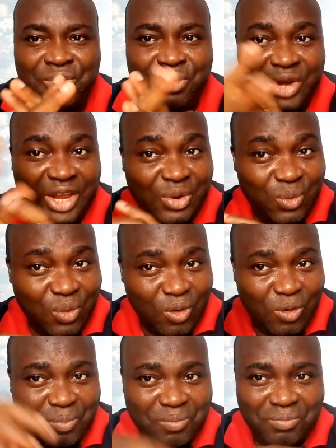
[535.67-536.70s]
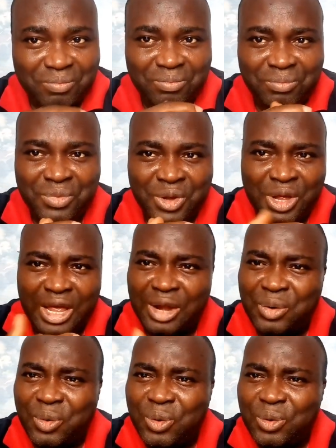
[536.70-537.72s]
ringworm,
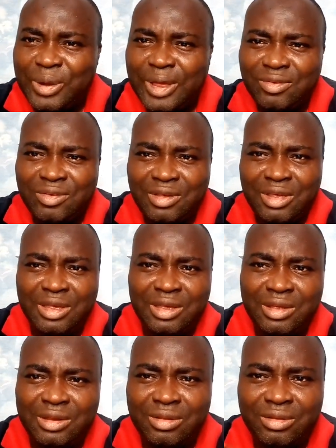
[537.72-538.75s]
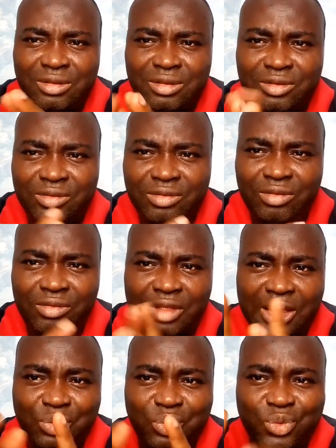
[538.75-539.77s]
and other skin diseases
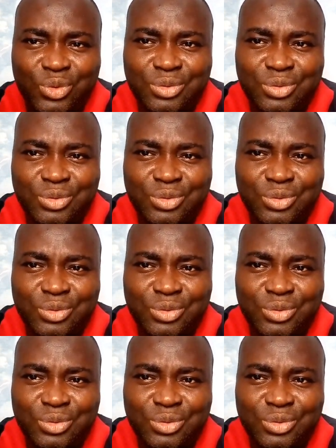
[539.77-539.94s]
that